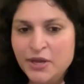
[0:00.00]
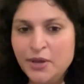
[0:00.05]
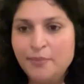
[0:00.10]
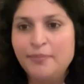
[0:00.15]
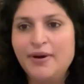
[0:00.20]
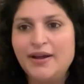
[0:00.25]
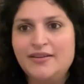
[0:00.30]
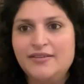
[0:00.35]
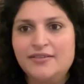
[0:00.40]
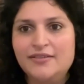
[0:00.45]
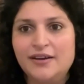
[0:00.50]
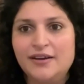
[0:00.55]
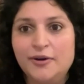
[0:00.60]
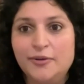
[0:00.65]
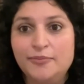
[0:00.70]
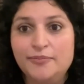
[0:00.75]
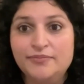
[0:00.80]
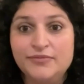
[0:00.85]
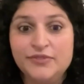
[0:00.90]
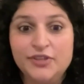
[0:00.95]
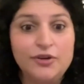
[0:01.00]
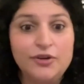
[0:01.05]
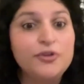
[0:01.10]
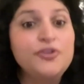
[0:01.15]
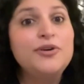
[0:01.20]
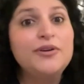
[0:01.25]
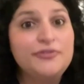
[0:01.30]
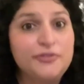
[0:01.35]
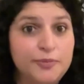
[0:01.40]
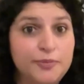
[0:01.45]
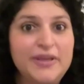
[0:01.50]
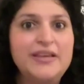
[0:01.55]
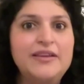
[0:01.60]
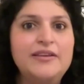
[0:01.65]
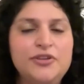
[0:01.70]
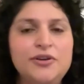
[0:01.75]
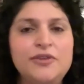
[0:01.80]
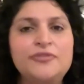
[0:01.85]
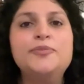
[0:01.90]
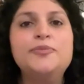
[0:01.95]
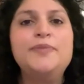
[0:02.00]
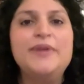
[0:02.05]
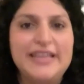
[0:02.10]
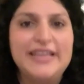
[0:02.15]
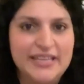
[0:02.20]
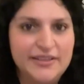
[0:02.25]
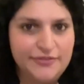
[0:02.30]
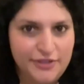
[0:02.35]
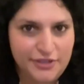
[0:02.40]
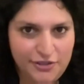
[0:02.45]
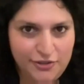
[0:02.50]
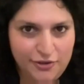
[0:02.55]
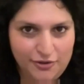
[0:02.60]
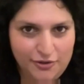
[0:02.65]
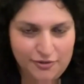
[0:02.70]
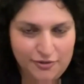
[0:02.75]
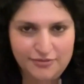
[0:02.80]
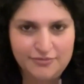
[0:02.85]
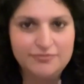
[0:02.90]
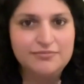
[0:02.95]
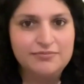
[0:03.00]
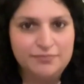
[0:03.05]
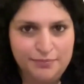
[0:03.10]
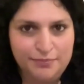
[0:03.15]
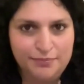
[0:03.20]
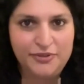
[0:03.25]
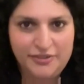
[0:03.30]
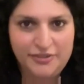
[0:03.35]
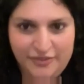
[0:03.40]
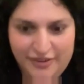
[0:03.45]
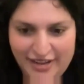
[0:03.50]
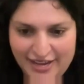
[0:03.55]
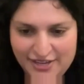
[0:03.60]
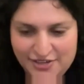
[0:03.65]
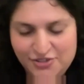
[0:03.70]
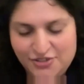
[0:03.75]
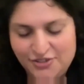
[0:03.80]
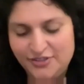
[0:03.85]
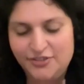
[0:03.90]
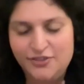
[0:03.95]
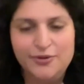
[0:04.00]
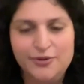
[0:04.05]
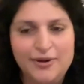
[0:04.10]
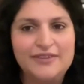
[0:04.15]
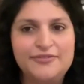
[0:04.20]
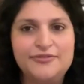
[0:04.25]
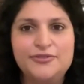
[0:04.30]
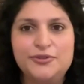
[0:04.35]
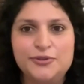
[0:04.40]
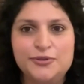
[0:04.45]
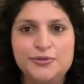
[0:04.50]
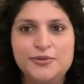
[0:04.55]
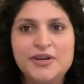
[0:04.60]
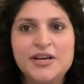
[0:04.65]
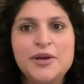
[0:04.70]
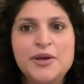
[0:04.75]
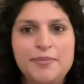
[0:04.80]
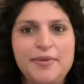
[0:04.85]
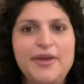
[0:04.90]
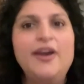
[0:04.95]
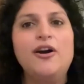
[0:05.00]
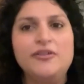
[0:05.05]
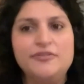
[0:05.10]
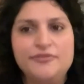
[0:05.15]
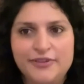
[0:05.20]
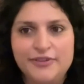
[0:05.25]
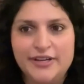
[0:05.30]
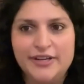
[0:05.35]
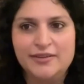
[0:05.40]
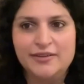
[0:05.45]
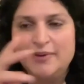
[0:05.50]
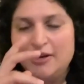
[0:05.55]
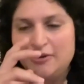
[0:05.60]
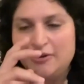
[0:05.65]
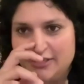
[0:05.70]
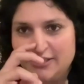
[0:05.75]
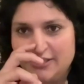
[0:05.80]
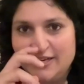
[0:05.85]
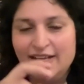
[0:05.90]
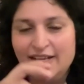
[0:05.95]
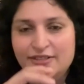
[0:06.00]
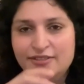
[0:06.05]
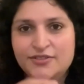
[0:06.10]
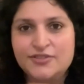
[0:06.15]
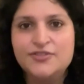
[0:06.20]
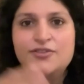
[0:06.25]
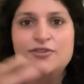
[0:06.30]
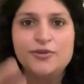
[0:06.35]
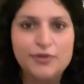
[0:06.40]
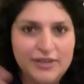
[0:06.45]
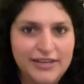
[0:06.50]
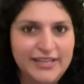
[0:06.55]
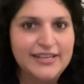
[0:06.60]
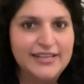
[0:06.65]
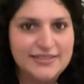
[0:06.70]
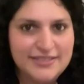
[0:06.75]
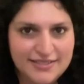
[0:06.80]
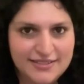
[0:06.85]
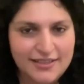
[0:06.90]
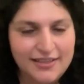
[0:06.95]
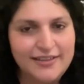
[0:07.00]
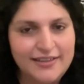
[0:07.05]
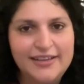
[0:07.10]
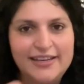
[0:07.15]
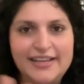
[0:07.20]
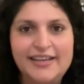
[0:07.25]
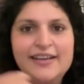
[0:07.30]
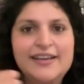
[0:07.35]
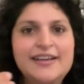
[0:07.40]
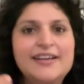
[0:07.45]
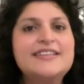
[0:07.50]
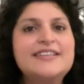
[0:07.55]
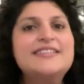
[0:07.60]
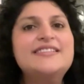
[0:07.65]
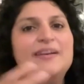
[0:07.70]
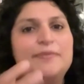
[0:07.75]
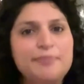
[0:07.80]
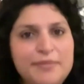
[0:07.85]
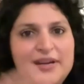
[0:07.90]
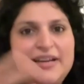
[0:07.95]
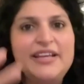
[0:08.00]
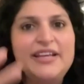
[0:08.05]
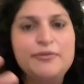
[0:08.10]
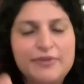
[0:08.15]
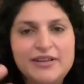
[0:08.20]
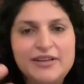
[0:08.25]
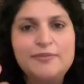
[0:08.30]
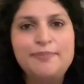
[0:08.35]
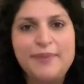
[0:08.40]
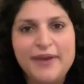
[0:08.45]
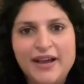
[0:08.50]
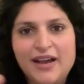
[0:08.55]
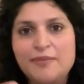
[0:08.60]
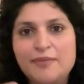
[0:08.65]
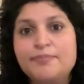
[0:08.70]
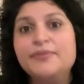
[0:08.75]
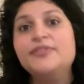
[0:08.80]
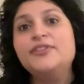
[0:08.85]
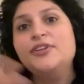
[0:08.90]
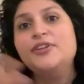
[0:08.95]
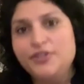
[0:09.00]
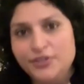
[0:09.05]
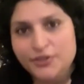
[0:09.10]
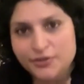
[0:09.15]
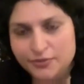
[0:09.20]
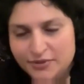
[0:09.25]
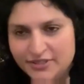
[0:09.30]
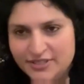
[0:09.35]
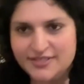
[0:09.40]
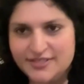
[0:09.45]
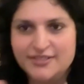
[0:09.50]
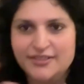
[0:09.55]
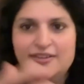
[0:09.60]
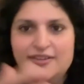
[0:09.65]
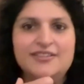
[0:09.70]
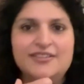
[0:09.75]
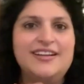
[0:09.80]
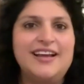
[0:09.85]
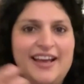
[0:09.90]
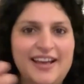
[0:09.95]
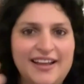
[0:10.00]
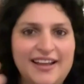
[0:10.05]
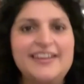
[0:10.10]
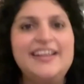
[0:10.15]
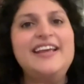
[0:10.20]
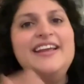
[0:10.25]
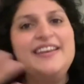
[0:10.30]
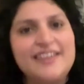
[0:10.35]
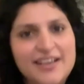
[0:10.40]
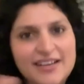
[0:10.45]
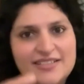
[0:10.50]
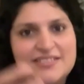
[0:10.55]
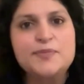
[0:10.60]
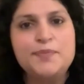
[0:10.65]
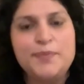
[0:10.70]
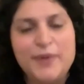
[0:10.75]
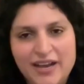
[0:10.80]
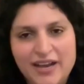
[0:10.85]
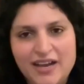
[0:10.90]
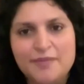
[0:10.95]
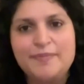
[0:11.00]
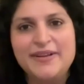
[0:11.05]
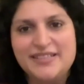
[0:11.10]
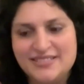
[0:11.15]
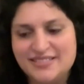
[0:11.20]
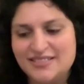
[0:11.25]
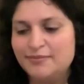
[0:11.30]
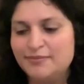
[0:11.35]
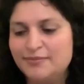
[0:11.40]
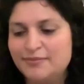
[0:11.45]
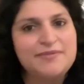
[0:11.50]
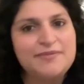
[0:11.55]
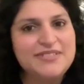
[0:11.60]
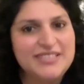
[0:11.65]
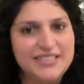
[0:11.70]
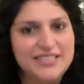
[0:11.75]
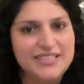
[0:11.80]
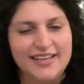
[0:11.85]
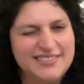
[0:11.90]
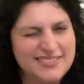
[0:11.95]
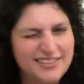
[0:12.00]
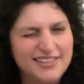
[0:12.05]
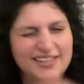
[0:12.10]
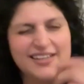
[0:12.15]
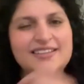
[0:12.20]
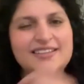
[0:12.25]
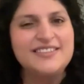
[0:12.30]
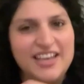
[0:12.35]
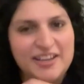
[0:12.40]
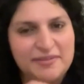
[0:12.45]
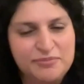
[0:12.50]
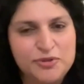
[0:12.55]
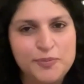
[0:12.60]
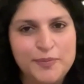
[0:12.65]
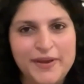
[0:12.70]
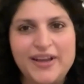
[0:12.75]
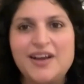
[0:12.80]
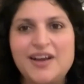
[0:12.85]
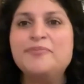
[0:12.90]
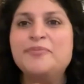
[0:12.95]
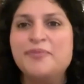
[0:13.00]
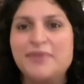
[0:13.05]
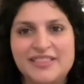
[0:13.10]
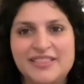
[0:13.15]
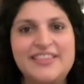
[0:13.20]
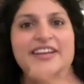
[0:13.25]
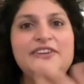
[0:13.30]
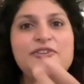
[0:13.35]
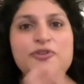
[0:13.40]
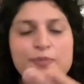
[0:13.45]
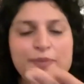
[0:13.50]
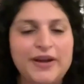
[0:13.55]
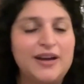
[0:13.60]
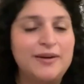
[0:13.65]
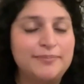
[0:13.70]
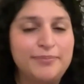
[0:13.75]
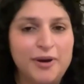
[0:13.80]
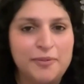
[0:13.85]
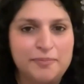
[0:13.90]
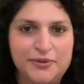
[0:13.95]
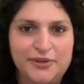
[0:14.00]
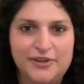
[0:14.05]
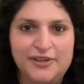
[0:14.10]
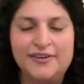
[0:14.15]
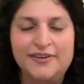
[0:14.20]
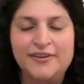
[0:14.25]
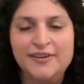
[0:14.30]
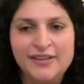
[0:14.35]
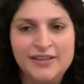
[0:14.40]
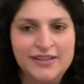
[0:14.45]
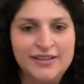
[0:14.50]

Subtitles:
But, you have to believe in your creation. You have to be confident about it, and slowly and steadily somebody will pick up the new dessert, and it does pick up. It sometimes it takes a little time to pick up, but they do become popular.